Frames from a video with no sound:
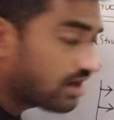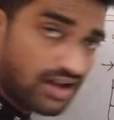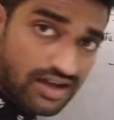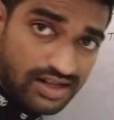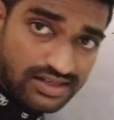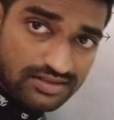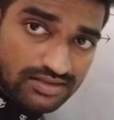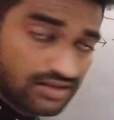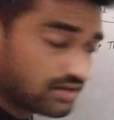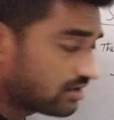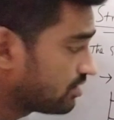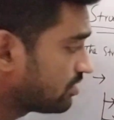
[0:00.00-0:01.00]
are
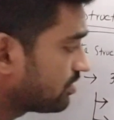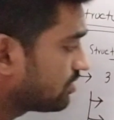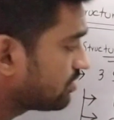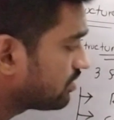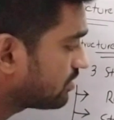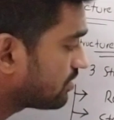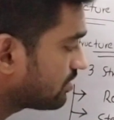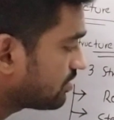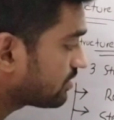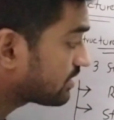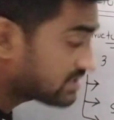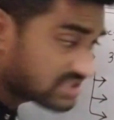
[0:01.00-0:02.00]

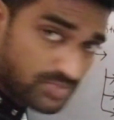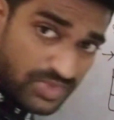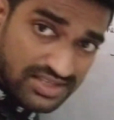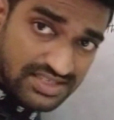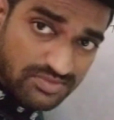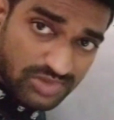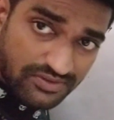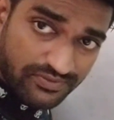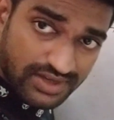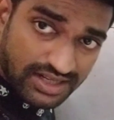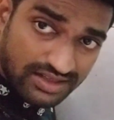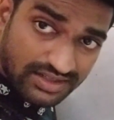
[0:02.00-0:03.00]
responsible
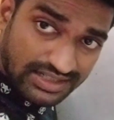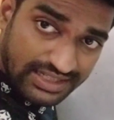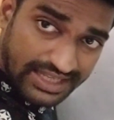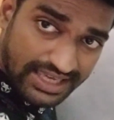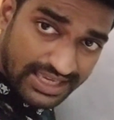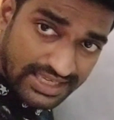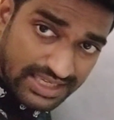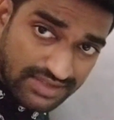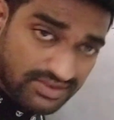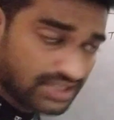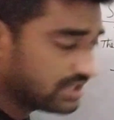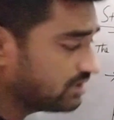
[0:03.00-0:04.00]
for
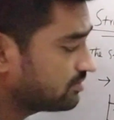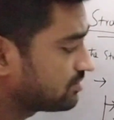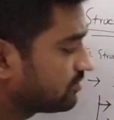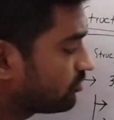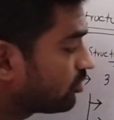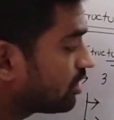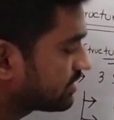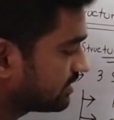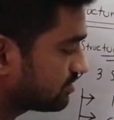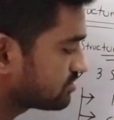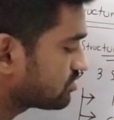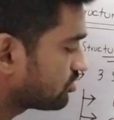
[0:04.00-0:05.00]
taking the
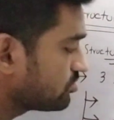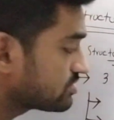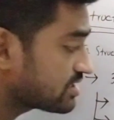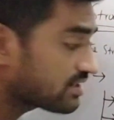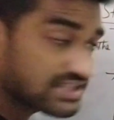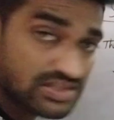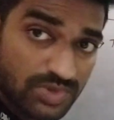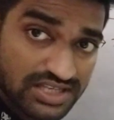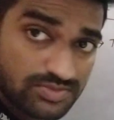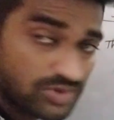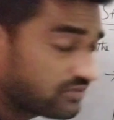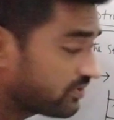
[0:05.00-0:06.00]
water. So roots are
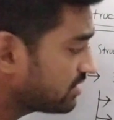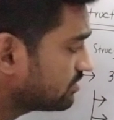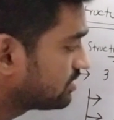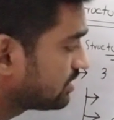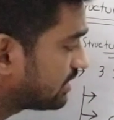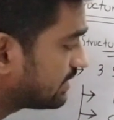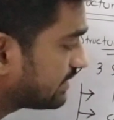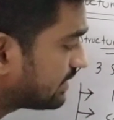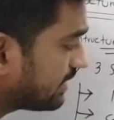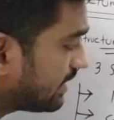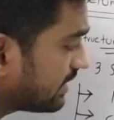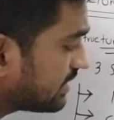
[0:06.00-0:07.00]
responsible for
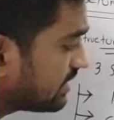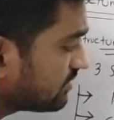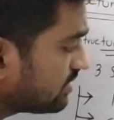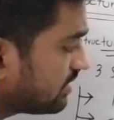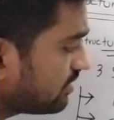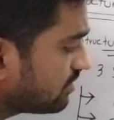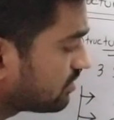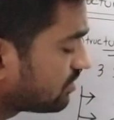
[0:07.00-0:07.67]
taking the